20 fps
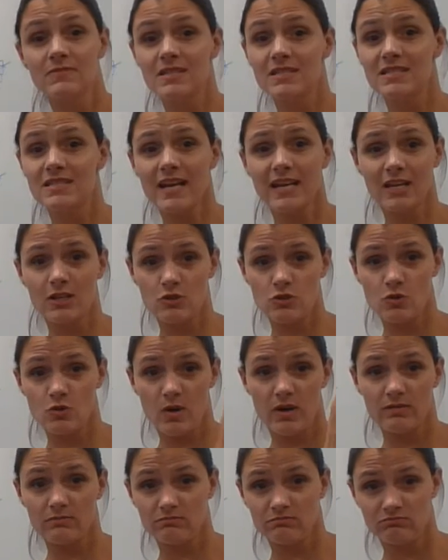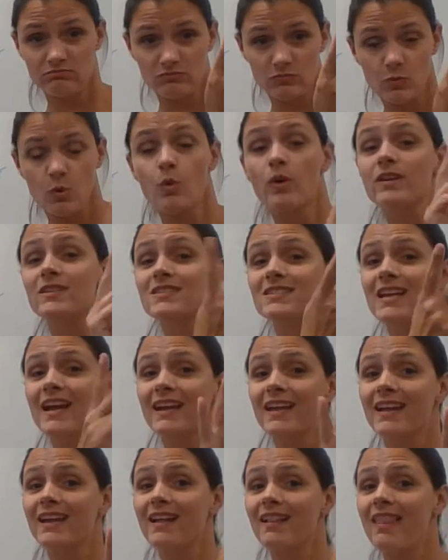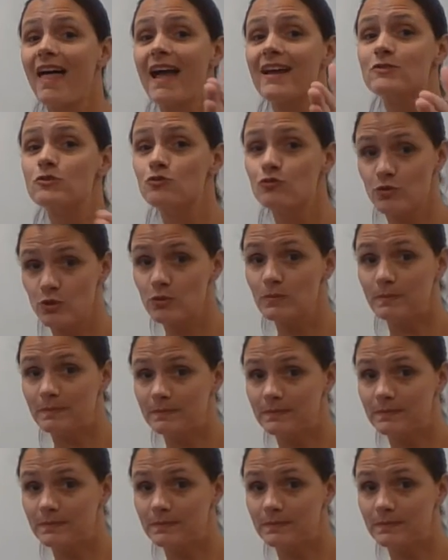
Second door, or second classroom.